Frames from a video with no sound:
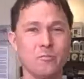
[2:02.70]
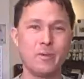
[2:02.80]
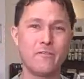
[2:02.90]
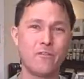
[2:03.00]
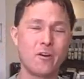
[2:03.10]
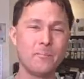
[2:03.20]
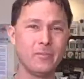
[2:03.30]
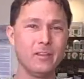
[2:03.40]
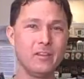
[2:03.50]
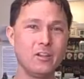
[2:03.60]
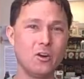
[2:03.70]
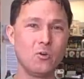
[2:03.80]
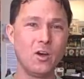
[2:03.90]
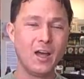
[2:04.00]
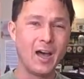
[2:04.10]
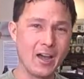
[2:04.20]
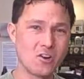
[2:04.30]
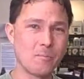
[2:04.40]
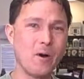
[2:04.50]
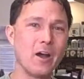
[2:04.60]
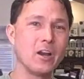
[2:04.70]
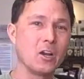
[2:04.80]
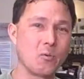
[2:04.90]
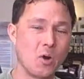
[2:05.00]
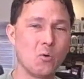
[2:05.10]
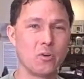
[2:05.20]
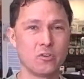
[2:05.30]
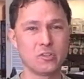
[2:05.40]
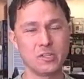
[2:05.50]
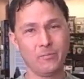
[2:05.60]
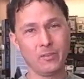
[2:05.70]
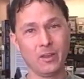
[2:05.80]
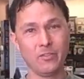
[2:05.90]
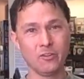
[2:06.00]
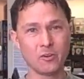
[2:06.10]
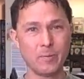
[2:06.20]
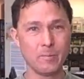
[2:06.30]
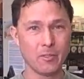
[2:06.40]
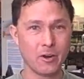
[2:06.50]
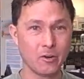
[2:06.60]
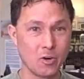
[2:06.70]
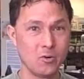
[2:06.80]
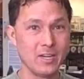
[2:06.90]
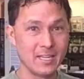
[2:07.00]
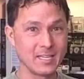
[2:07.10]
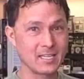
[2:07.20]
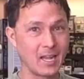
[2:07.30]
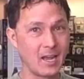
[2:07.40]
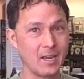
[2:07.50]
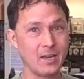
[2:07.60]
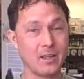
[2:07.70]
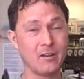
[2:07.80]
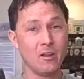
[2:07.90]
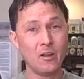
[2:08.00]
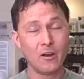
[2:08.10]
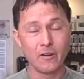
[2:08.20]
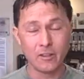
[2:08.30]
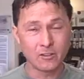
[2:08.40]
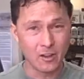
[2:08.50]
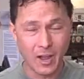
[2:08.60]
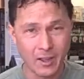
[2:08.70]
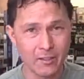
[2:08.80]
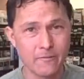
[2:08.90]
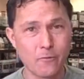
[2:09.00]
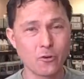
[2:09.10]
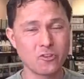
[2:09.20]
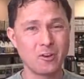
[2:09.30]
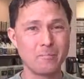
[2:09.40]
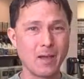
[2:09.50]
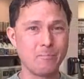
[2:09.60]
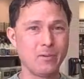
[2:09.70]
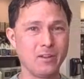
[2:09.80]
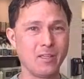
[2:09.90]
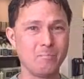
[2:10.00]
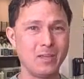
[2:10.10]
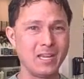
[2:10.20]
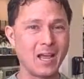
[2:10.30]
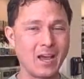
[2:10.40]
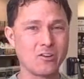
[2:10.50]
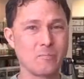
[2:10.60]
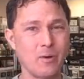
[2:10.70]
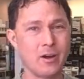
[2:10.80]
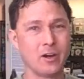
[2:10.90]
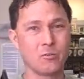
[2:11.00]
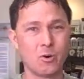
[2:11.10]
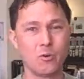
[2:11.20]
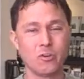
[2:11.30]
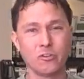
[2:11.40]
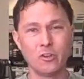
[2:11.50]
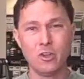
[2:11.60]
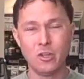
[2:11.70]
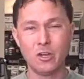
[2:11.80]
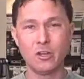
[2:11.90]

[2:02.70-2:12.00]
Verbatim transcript: store is meant for, you know, hydroponic growers. And these are people that are growing inside, and it's highly unfortunate, in my opinion, that many hydroponic growers